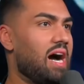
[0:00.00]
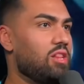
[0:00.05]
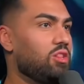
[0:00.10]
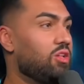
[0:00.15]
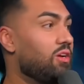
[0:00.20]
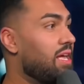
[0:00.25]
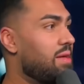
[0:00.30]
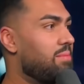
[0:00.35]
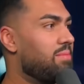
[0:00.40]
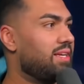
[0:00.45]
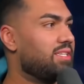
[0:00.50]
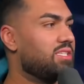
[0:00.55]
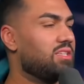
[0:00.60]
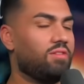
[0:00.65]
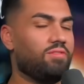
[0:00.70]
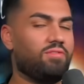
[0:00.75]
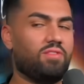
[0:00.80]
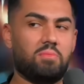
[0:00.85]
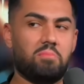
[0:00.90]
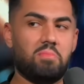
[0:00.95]
I look at
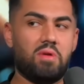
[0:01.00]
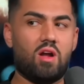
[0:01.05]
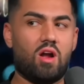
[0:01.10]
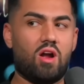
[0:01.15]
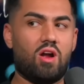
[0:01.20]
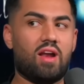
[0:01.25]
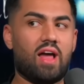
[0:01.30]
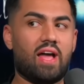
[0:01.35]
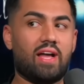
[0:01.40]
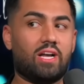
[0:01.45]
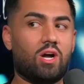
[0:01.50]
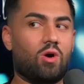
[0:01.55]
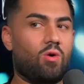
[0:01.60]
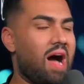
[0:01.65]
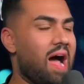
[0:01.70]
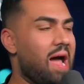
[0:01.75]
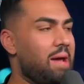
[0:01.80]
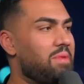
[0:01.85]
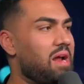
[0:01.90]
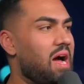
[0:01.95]
myself in the mirror and I go,
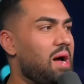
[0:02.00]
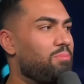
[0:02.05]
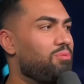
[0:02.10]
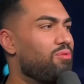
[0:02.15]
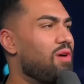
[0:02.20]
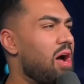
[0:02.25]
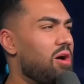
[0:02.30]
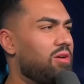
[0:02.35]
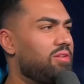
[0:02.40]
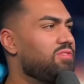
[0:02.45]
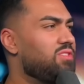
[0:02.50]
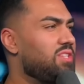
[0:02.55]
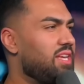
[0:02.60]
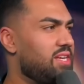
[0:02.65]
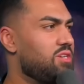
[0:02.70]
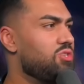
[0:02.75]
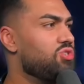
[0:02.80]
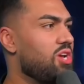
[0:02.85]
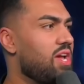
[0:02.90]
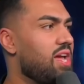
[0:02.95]
I'm not proud of
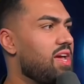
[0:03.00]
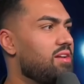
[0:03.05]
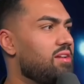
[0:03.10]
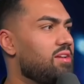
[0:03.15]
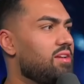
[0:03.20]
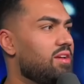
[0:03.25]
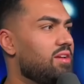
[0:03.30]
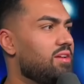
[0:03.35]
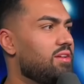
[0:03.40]
Zain Jan.